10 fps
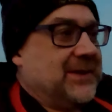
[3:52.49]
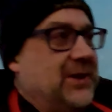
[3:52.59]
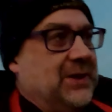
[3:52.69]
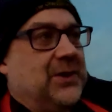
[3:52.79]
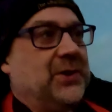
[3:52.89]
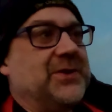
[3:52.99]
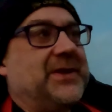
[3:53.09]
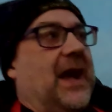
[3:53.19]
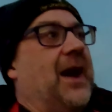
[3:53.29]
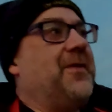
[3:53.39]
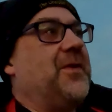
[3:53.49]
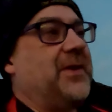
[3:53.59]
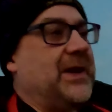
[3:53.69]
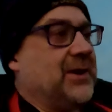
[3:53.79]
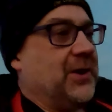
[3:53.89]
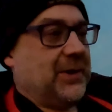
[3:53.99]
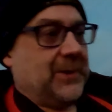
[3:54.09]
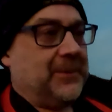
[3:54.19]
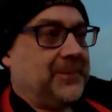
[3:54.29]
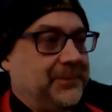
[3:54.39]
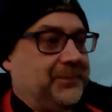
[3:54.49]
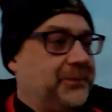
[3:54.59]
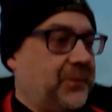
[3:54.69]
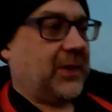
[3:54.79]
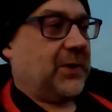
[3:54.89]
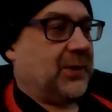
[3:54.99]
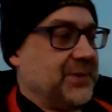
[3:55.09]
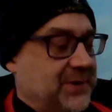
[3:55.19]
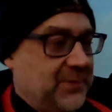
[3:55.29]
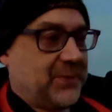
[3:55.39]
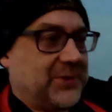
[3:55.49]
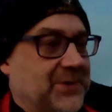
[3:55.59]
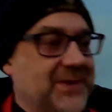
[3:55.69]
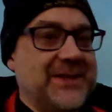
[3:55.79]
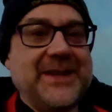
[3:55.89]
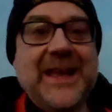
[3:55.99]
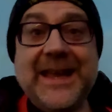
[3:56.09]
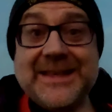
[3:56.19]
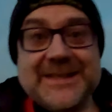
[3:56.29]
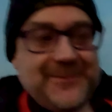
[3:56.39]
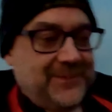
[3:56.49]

that caused the alpha recoil also produces heat.